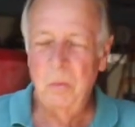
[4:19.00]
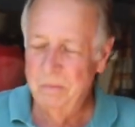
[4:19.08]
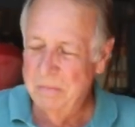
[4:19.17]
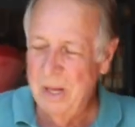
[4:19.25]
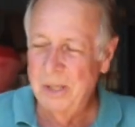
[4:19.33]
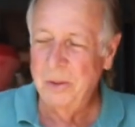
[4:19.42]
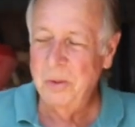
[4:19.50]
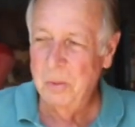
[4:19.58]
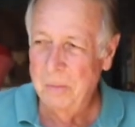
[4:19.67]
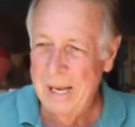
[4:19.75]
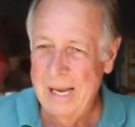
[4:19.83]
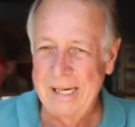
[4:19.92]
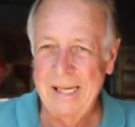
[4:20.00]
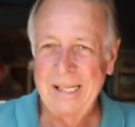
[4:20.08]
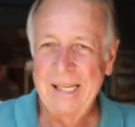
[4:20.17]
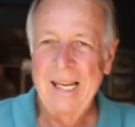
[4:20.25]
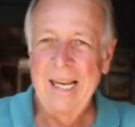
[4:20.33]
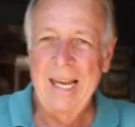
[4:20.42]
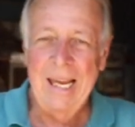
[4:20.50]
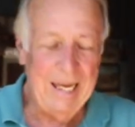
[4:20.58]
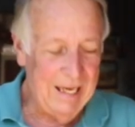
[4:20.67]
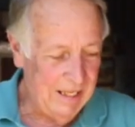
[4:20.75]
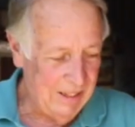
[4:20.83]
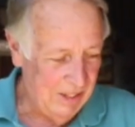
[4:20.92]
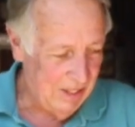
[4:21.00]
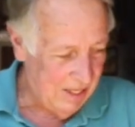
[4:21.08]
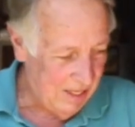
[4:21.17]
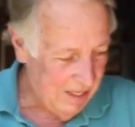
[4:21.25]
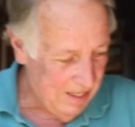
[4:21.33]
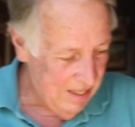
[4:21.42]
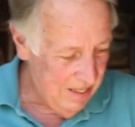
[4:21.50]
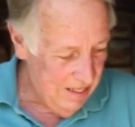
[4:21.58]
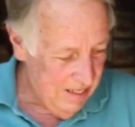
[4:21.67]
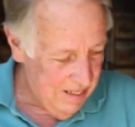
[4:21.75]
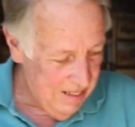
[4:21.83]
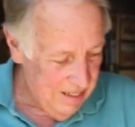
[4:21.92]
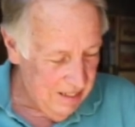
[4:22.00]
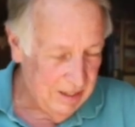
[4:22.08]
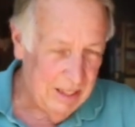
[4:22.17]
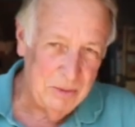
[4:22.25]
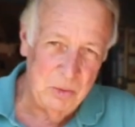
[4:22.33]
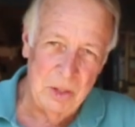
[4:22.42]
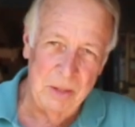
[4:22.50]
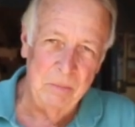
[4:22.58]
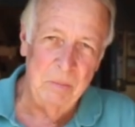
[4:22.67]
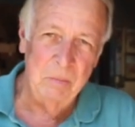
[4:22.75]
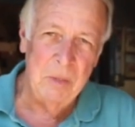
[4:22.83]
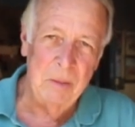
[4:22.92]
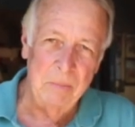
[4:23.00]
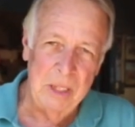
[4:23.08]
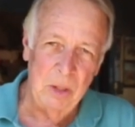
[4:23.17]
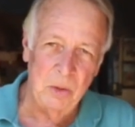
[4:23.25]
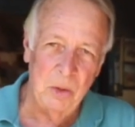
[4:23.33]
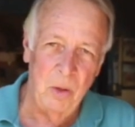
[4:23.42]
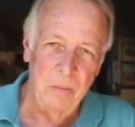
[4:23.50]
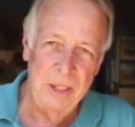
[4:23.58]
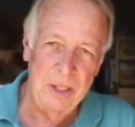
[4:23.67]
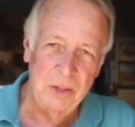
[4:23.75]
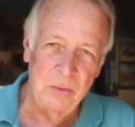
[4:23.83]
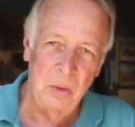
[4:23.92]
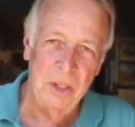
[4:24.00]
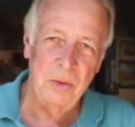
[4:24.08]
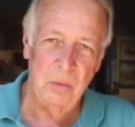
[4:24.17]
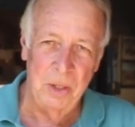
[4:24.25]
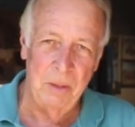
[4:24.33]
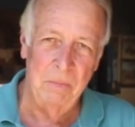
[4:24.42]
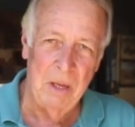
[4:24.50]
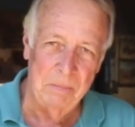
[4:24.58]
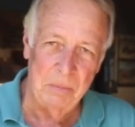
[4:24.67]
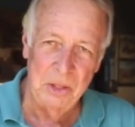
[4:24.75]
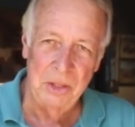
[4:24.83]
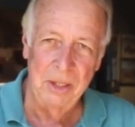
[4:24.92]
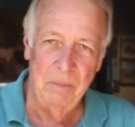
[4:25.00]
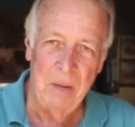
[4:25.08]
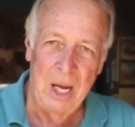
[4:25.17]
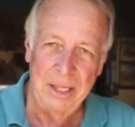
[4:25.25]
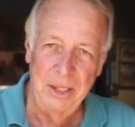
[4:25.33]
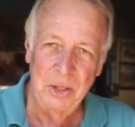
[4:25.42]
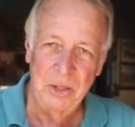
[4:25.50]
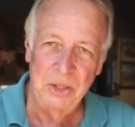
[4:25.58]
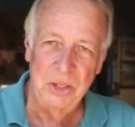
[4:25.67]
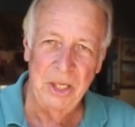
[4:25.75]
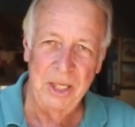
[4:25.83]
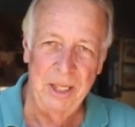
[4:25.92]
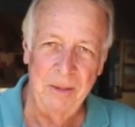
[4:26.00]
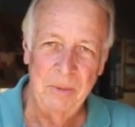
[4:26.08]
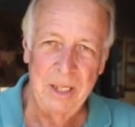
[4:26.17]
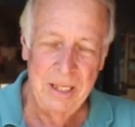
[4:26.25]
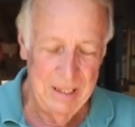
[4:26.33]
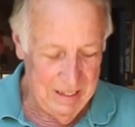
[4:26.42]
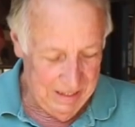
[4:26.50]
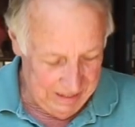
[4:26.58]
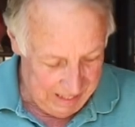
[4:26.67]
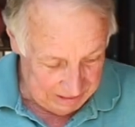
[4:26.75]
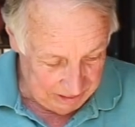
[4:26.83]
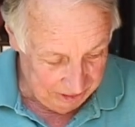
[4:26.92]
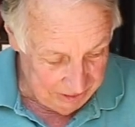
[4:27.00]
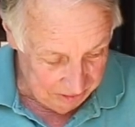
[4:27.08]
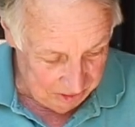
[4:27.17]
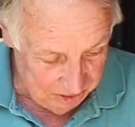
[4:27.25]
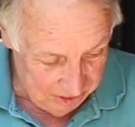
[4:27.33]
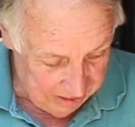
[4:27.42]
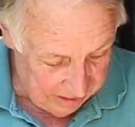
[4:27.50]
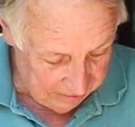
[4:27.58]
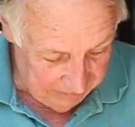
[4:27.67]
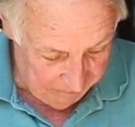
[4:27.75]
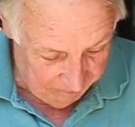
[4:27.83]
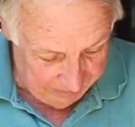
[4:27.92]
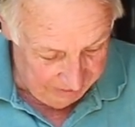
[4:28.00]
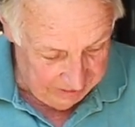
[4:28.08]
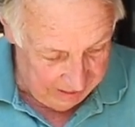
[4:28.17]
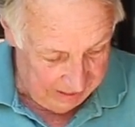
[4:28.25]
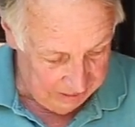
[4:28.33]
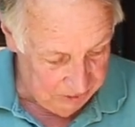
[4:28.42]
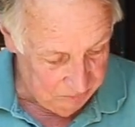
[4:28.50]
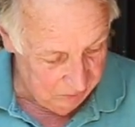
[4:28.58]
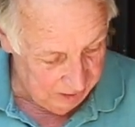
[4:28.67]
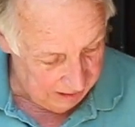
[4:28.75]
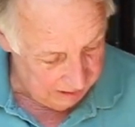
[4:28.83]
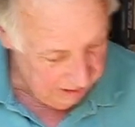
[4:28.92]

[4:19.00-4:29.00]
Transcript: Monochromatic, and that is something Emil told me this was, where the bumpers and the body are the same, and I think it turned out nice when I